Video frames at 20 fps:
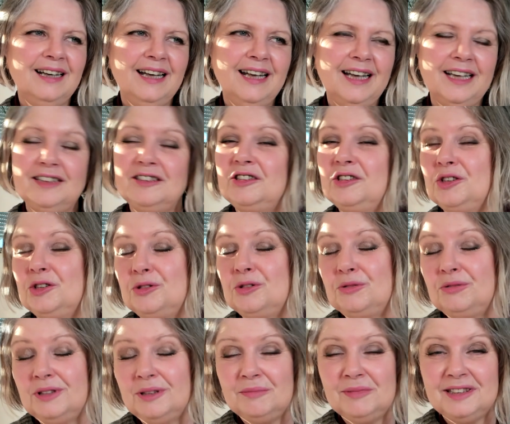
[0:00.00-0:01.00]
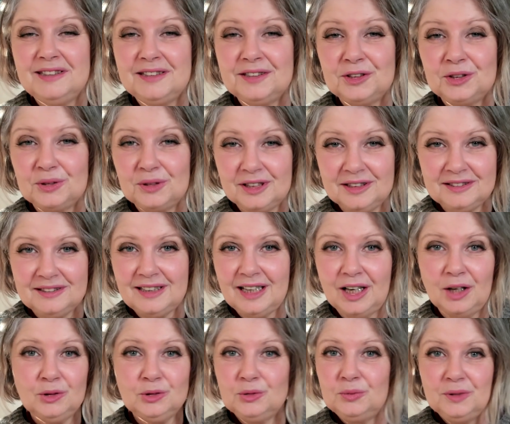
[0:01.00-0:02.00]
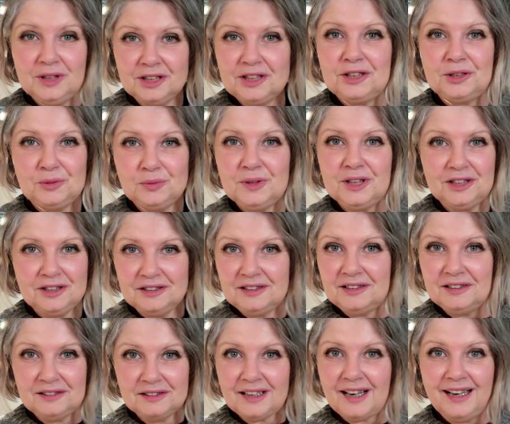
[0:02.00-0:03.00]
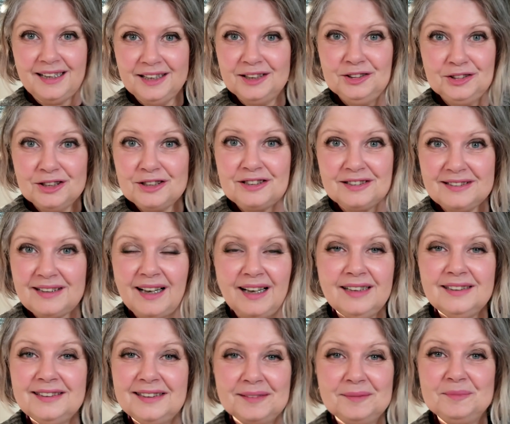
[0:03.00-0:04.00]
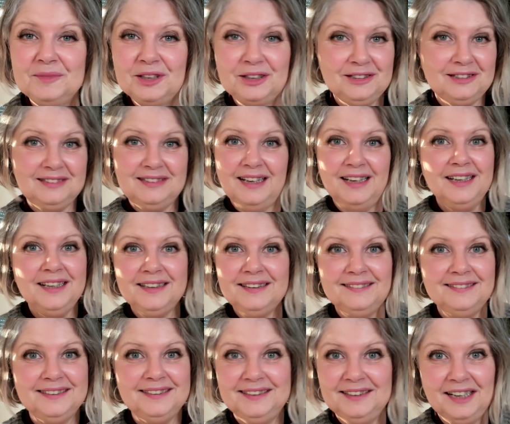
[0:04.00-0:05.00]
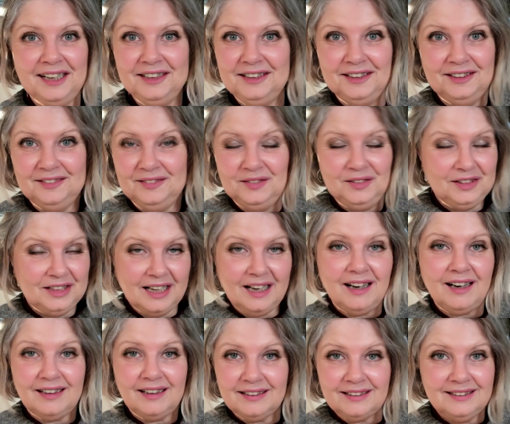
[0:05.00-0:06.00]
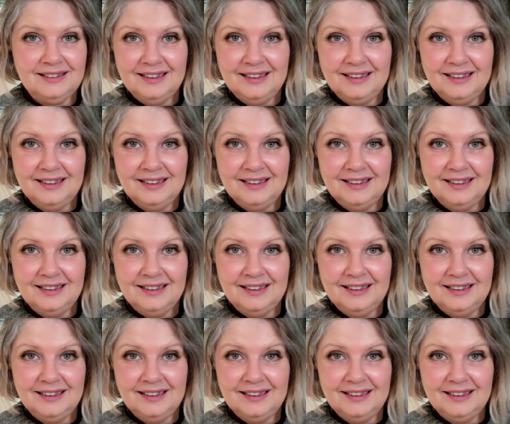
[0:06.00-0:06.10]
extremely stressed out, which I understand. I'm not saying, yeah,